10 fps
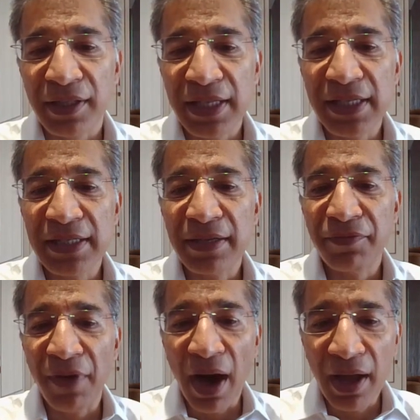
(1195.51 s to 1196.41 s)
This is a
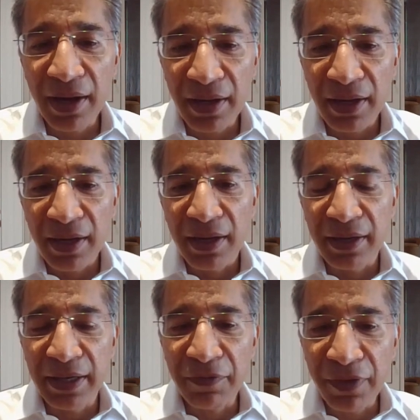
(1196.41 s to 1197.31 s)
far
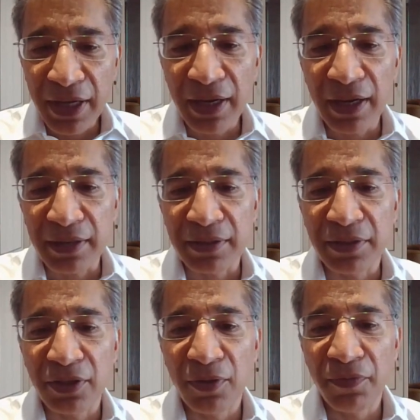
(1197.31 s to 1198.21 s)
difficult,
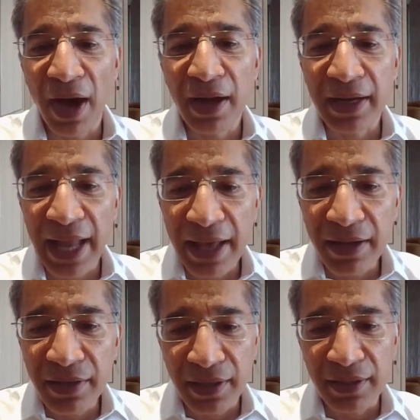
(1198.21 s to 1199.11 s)
far
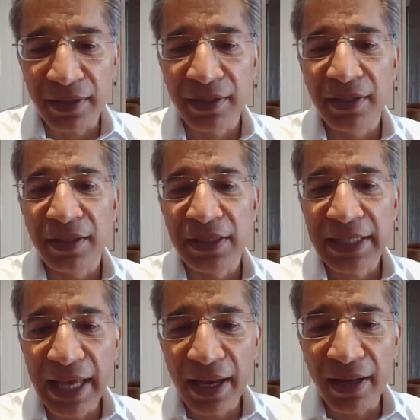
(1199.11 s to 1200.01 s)
rarer
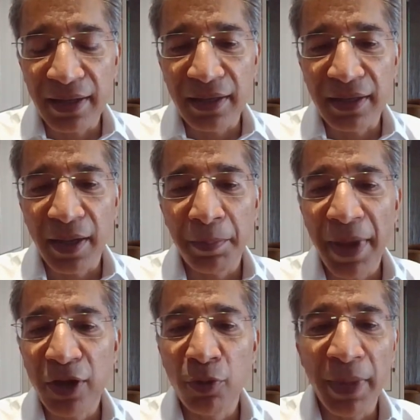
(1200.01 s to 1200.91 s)
skill compared to